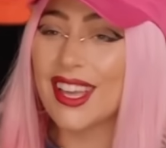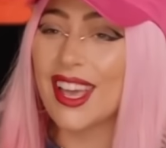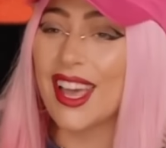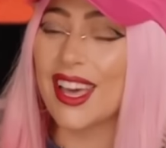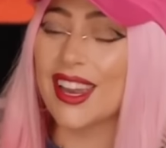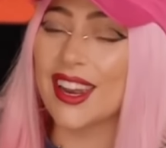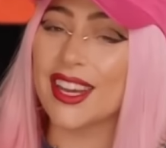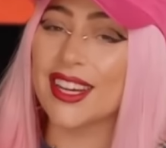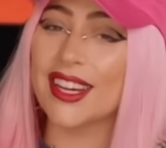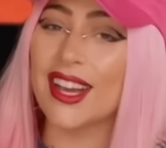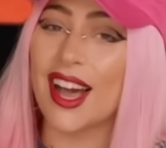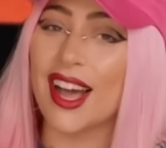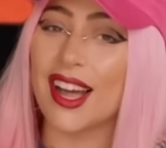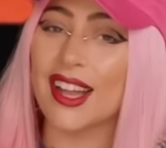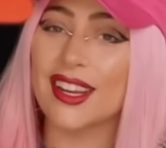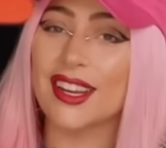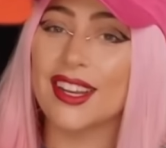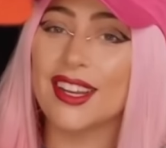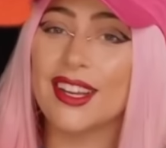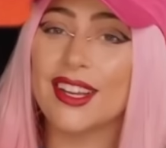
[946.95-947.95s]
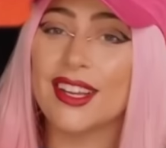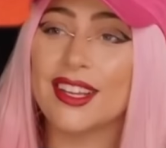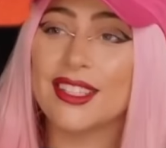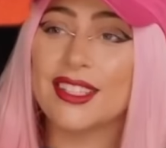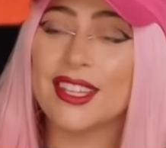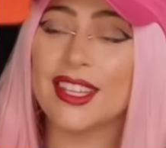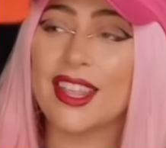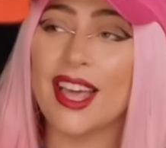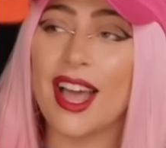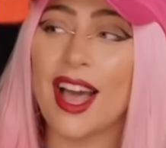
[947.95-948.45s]
And I got
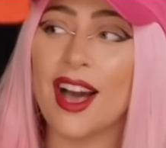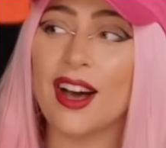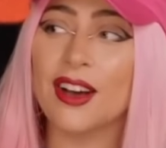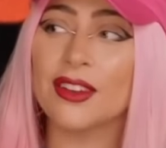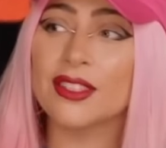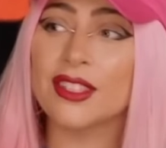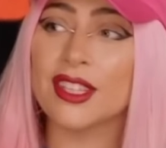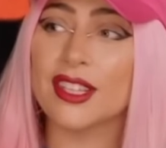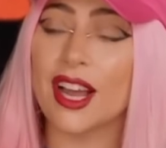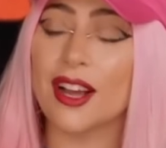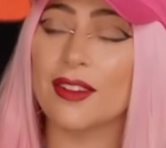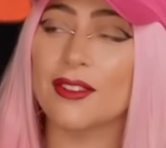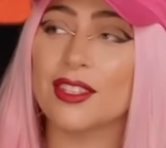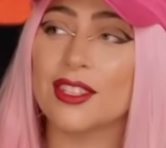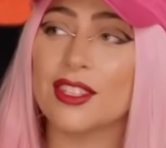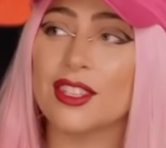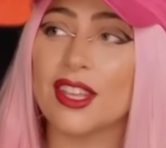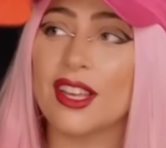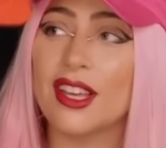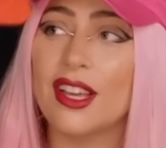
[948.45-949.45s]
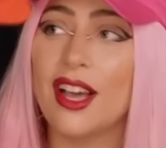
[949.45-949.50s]
to the house, and I was